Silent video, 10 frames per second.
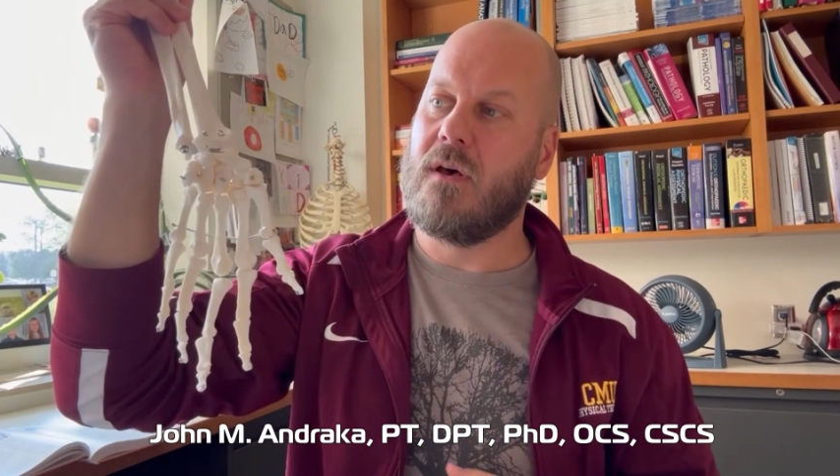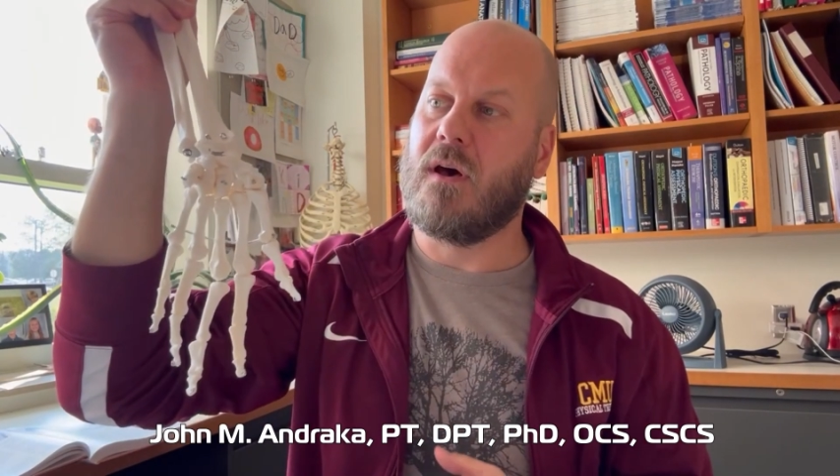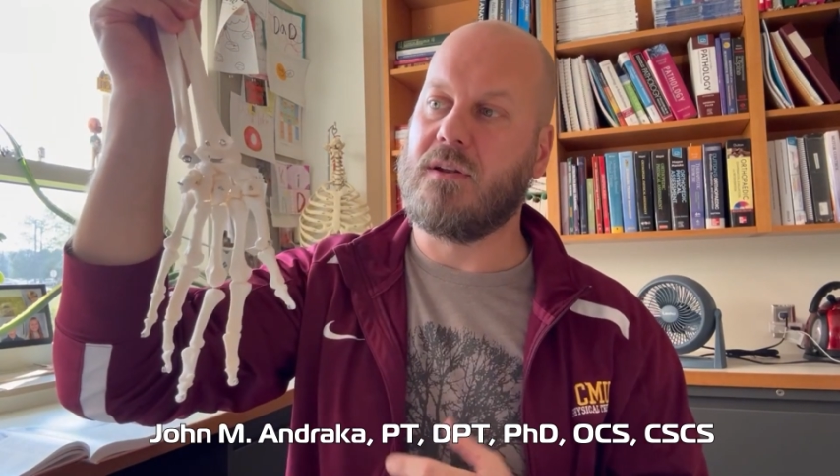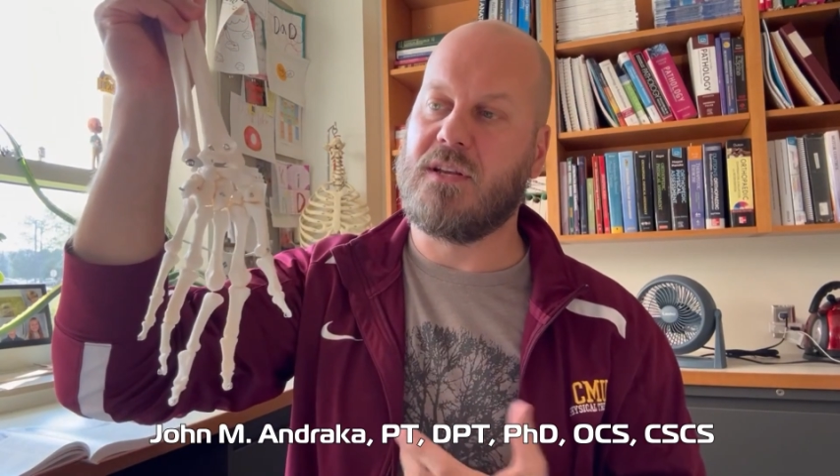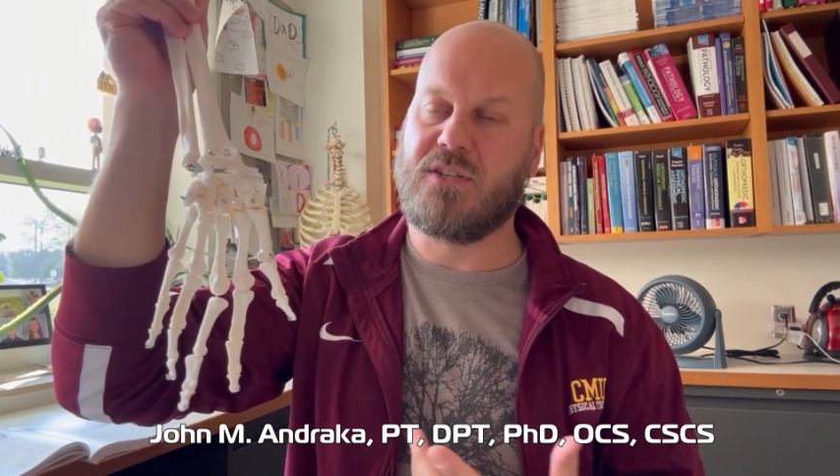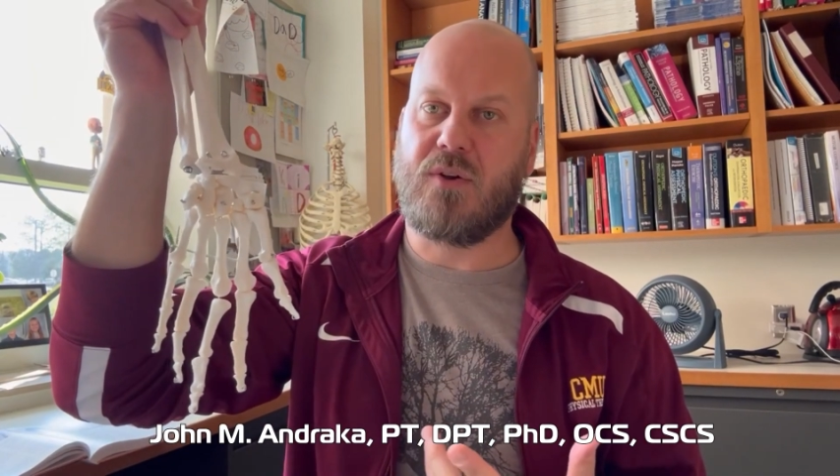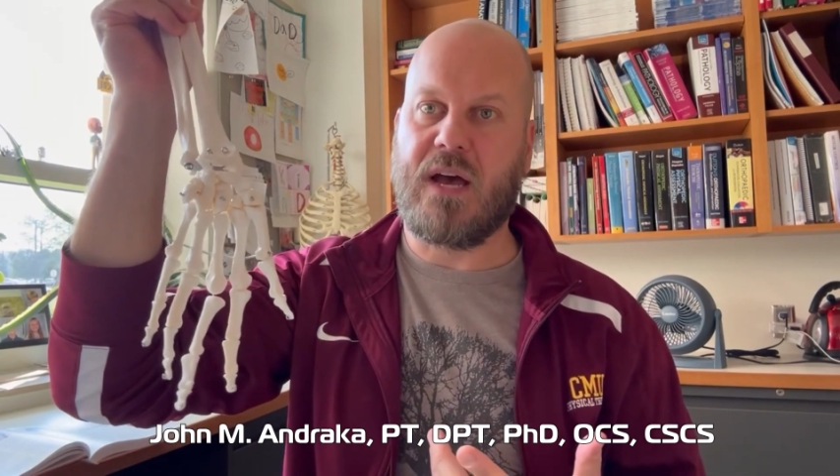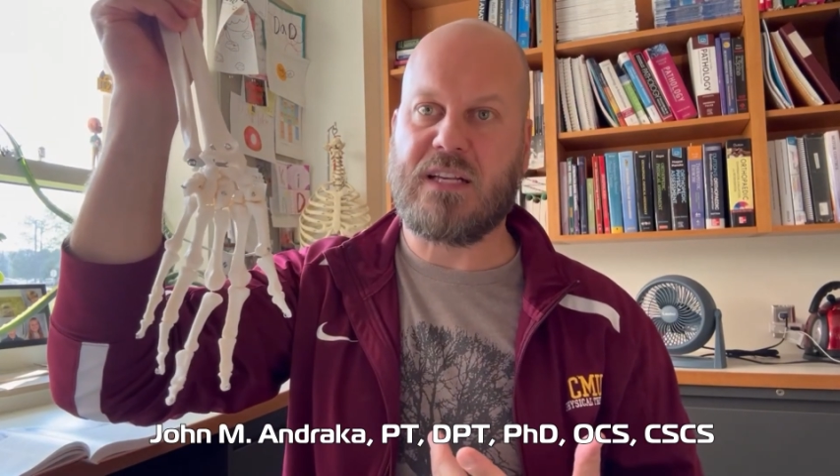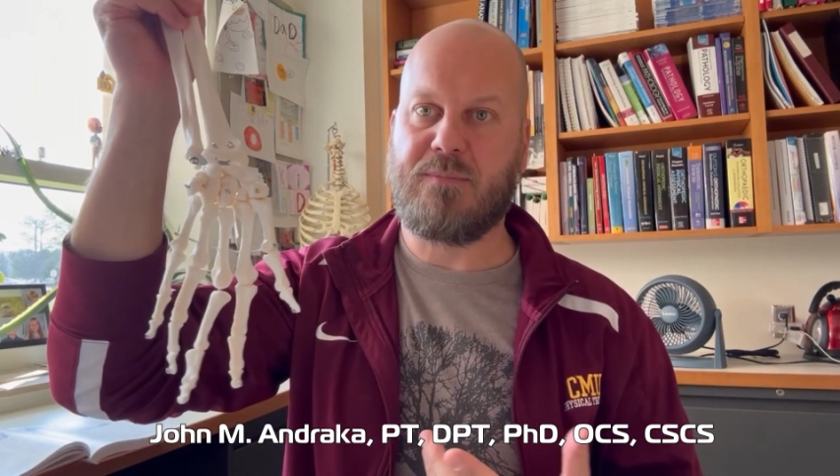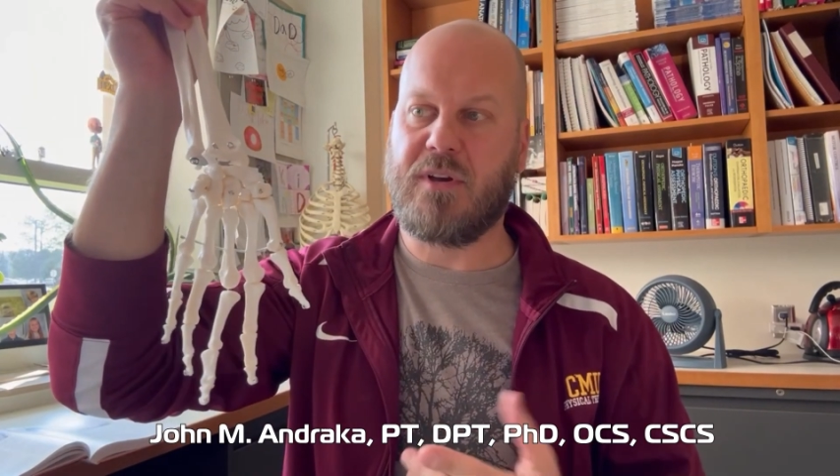uh, distal
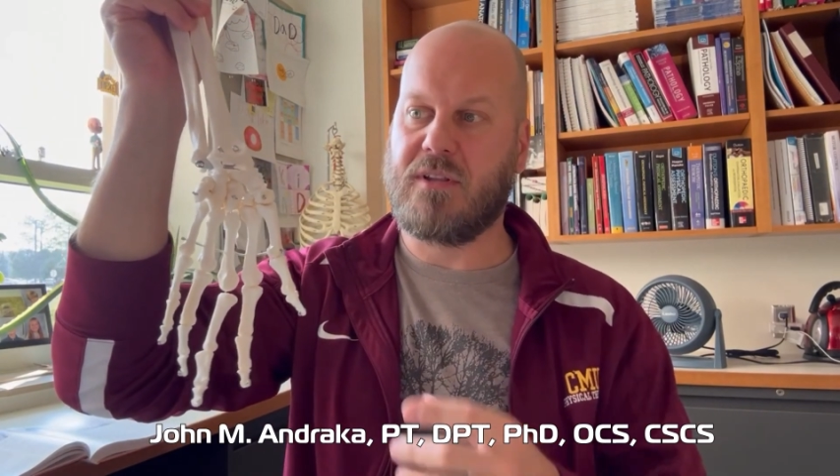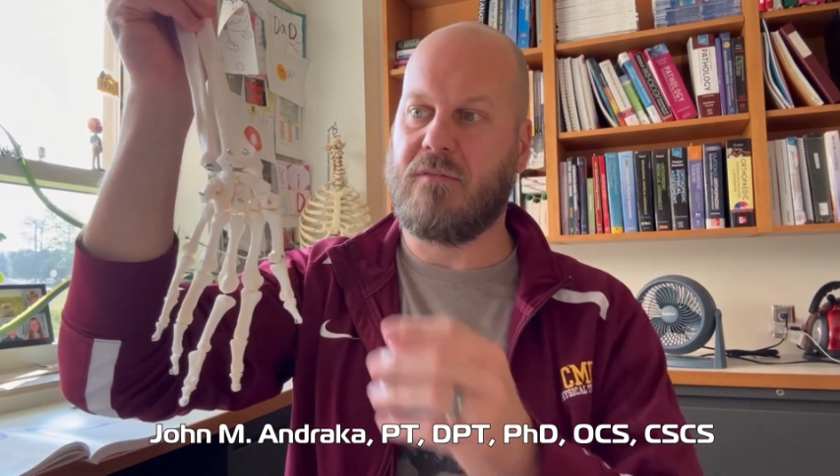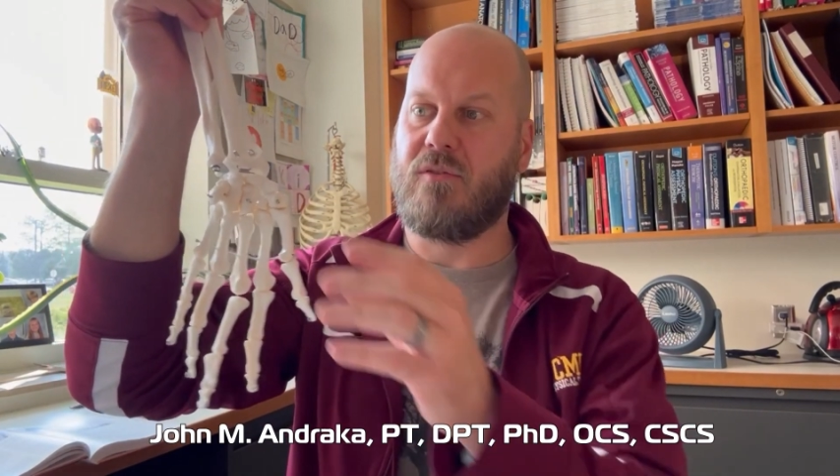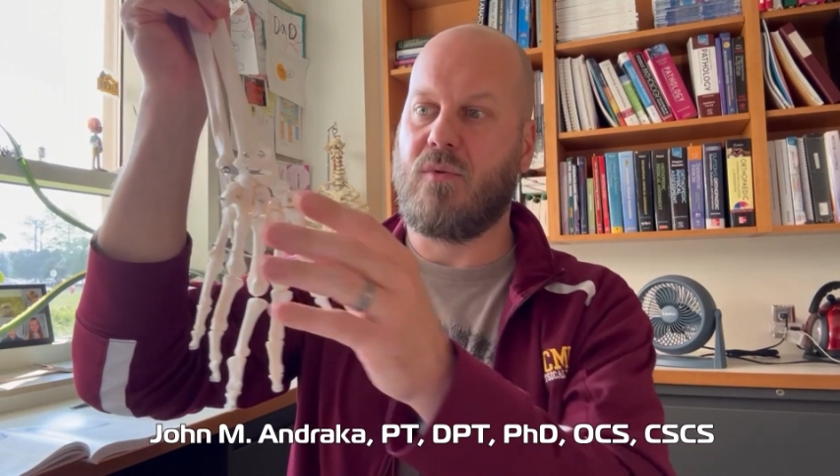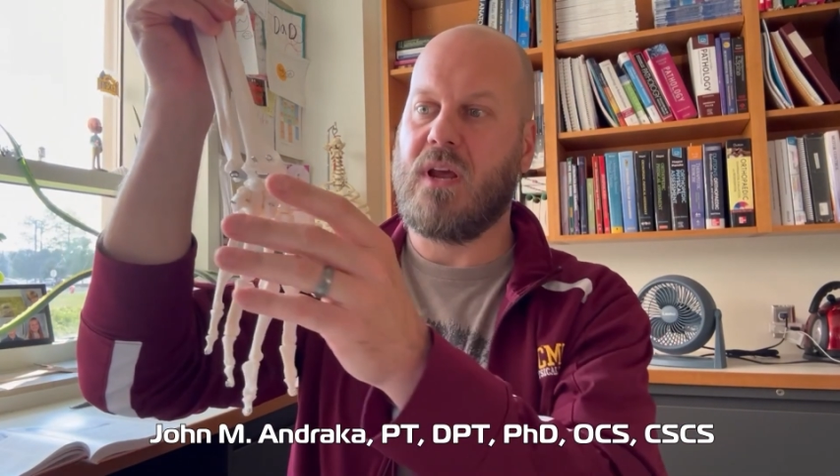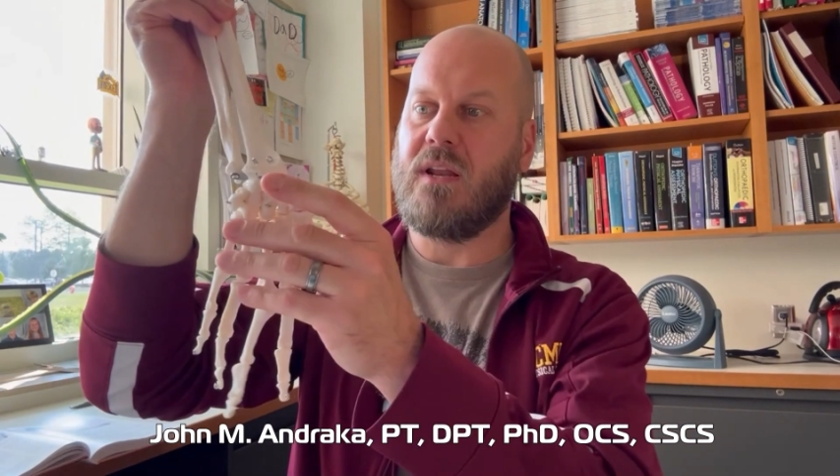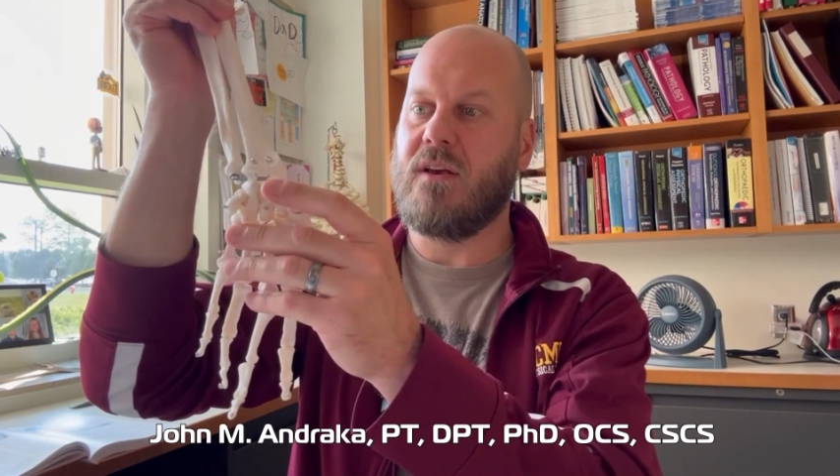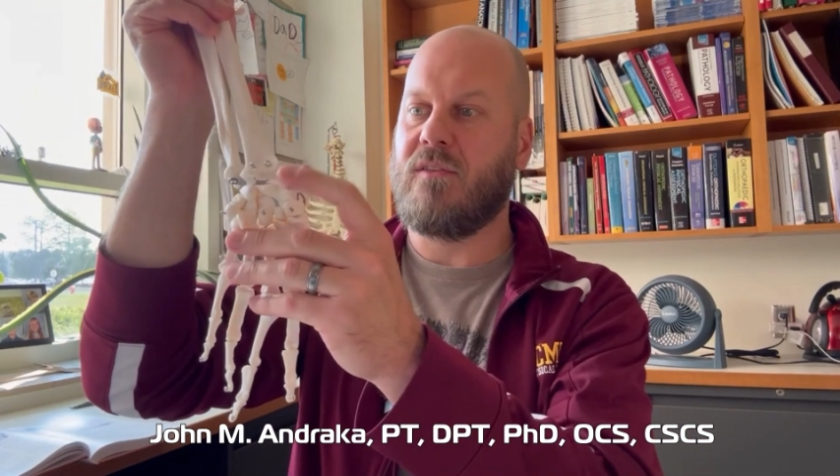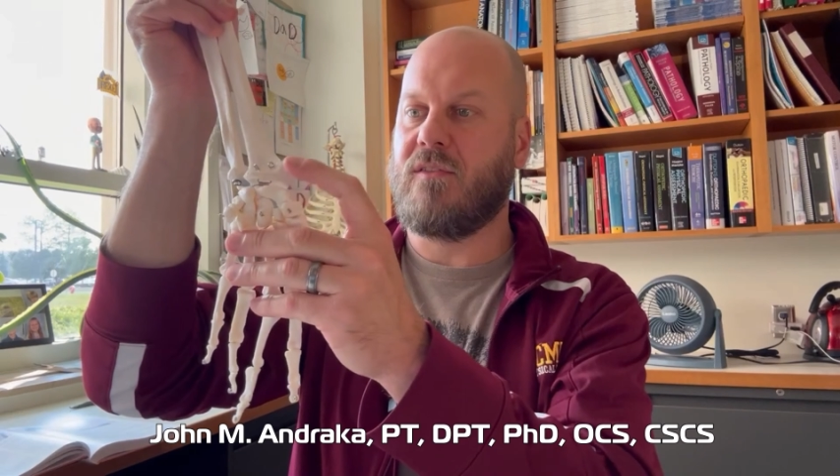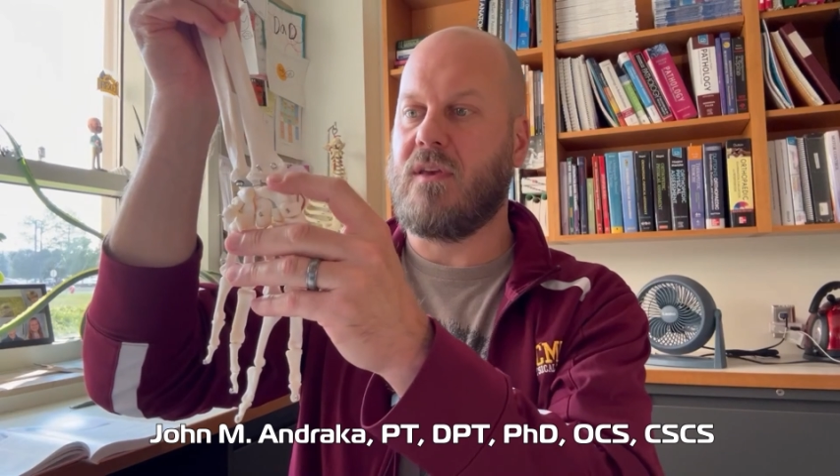aspect of the
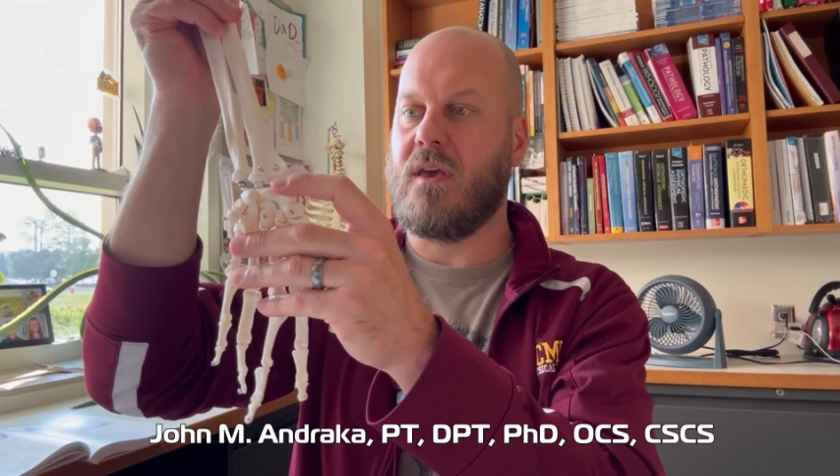radius